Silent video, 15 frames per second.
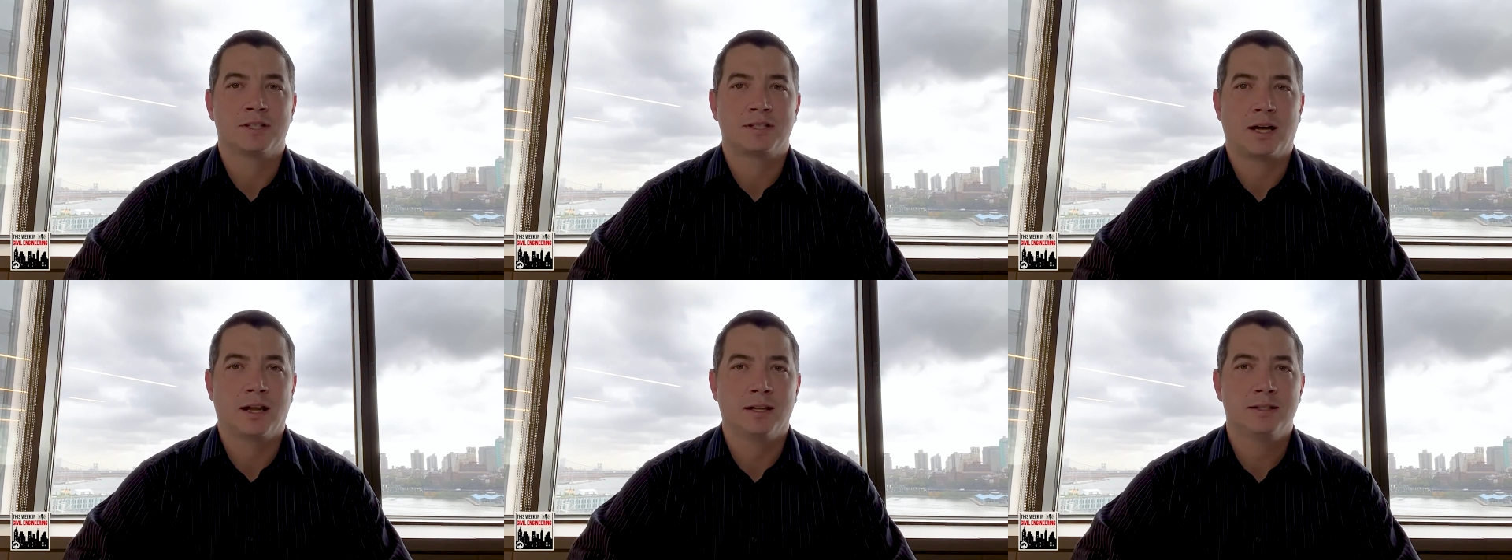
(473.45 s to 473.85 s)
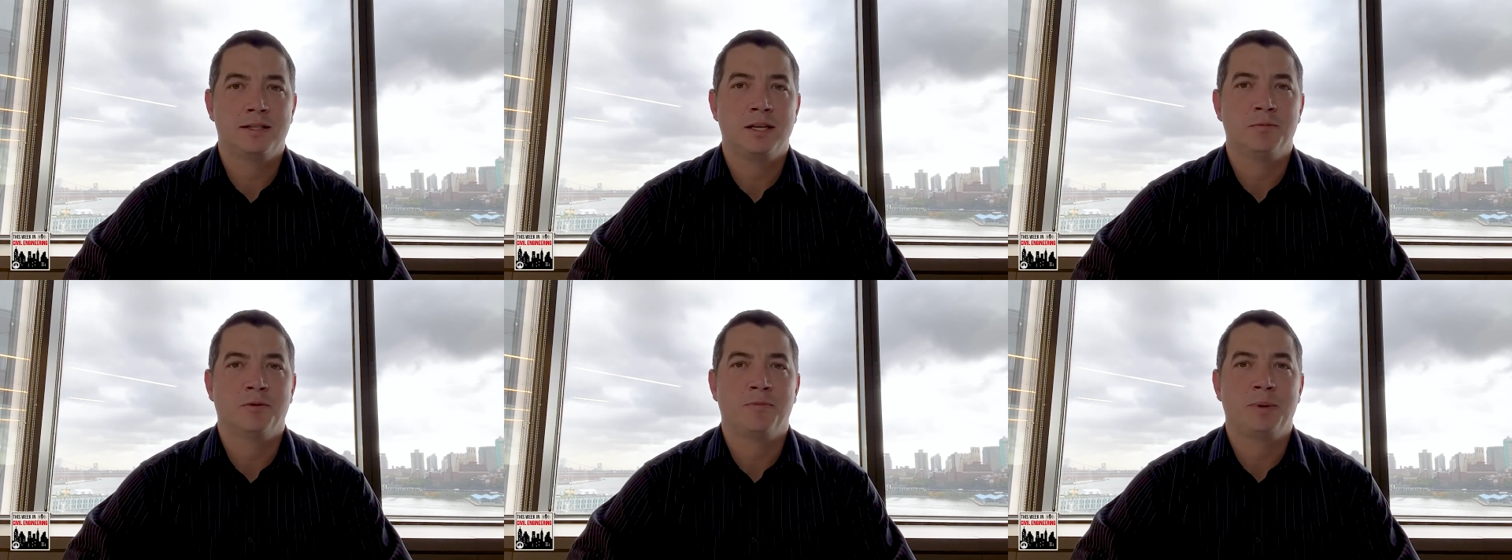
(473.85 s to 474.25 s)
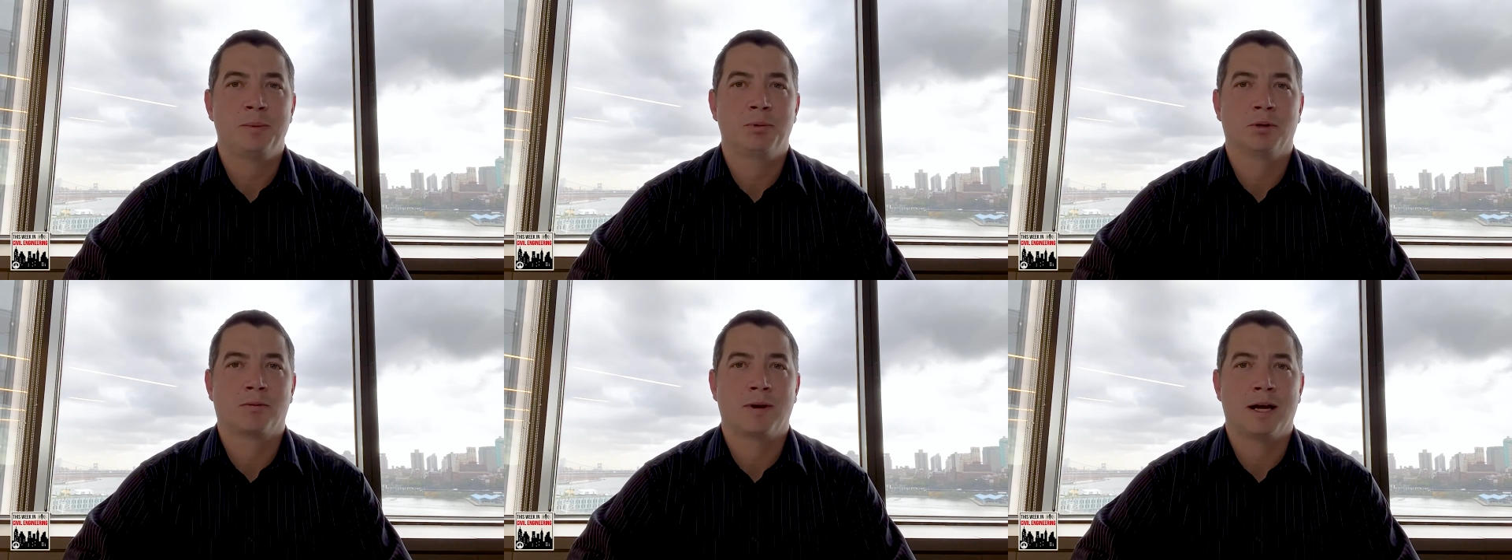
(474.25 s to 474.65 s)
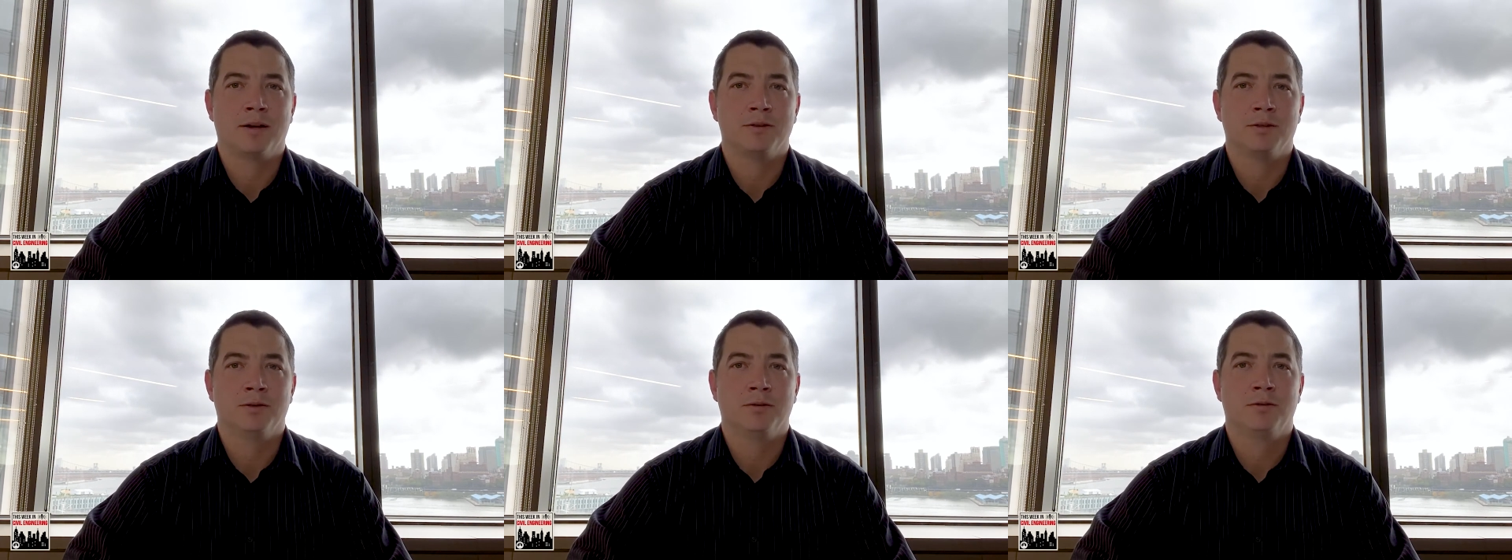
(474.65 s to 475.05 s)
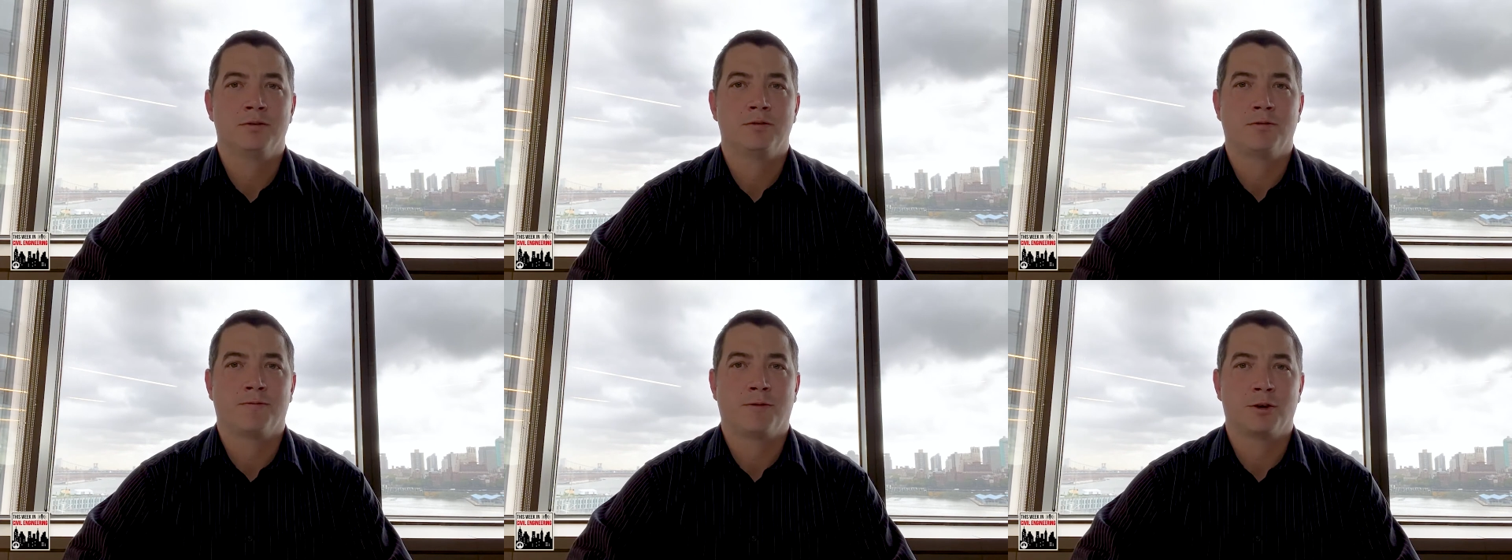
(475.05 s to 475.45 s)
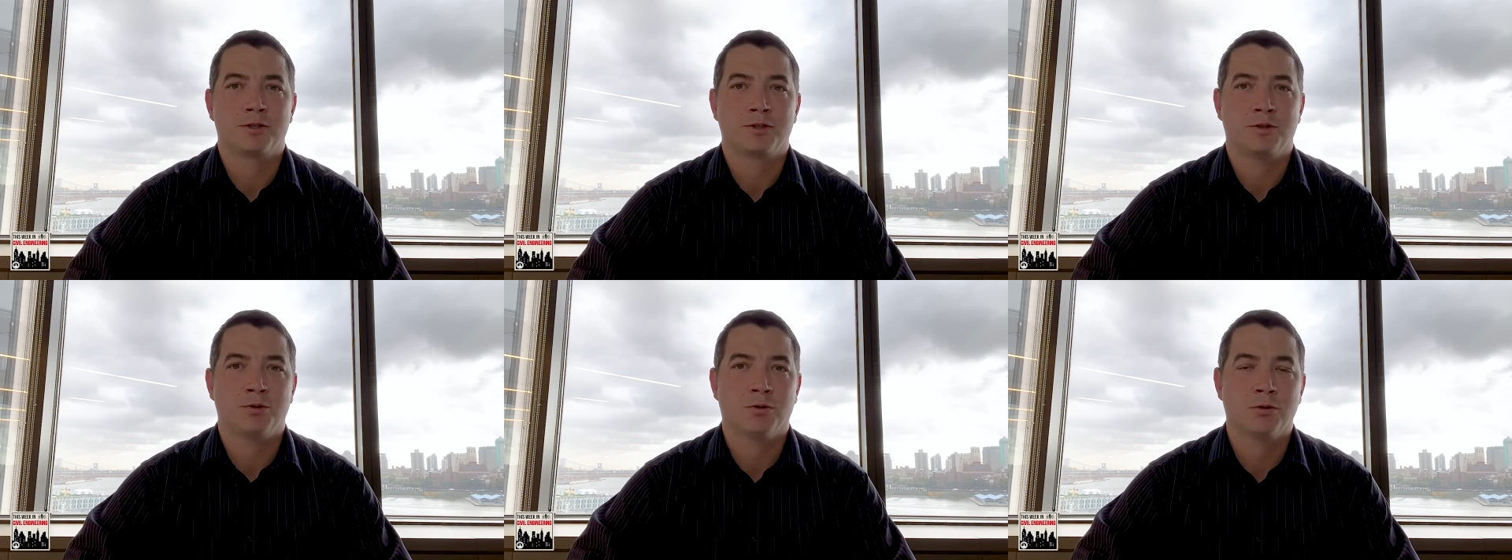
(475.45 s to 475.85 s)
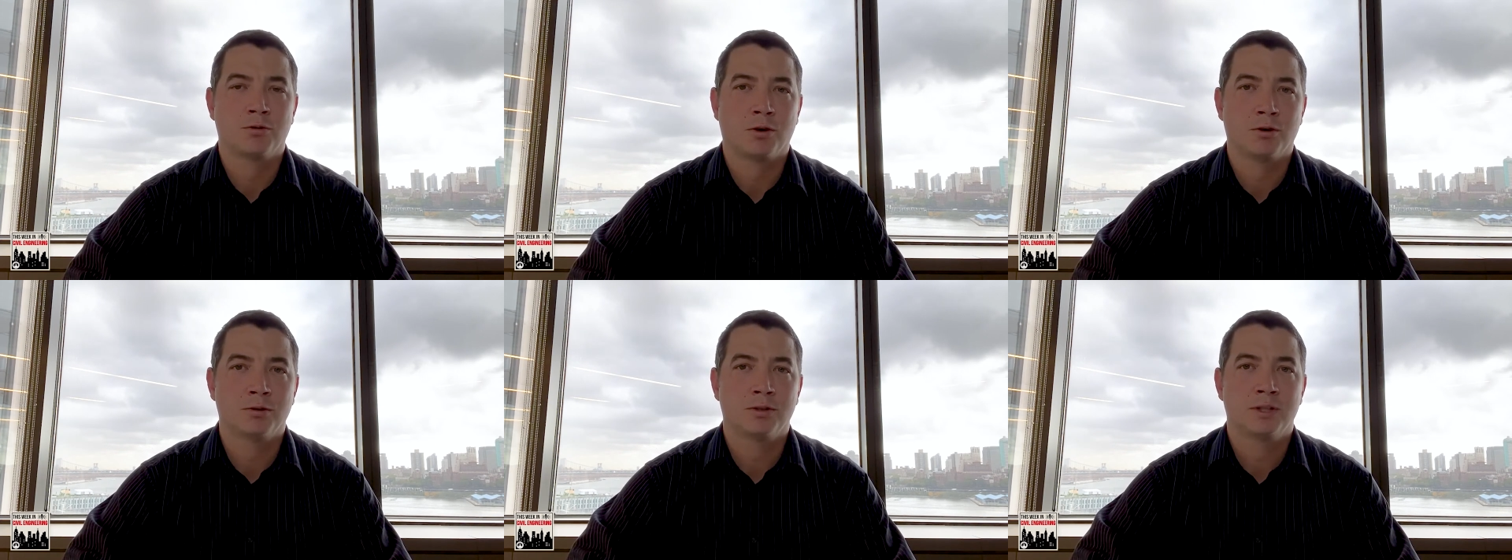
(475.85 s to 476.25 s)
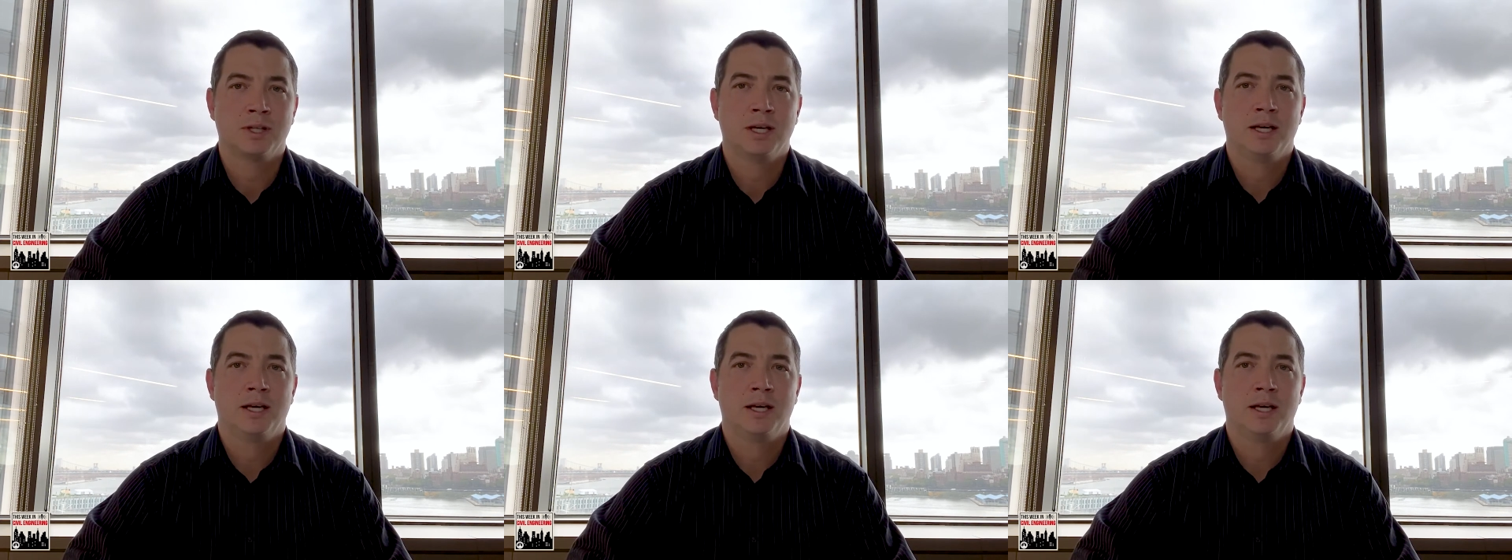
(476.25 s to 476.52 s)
solid team of people around you to foster your growth